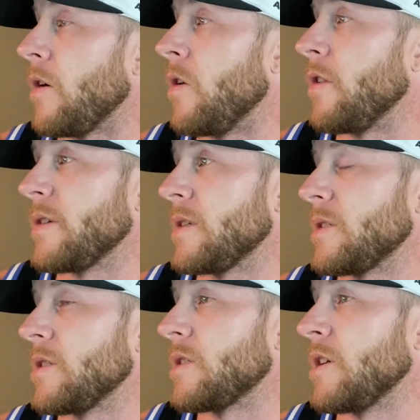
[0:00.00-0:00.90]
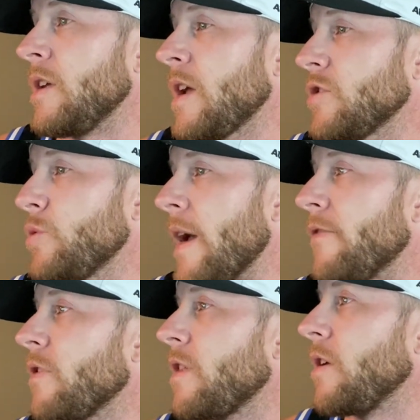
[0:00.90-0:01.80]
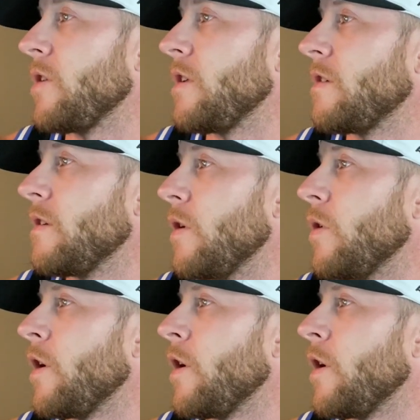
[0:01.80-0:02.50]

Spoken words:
this is just, it tells you everything you need to know.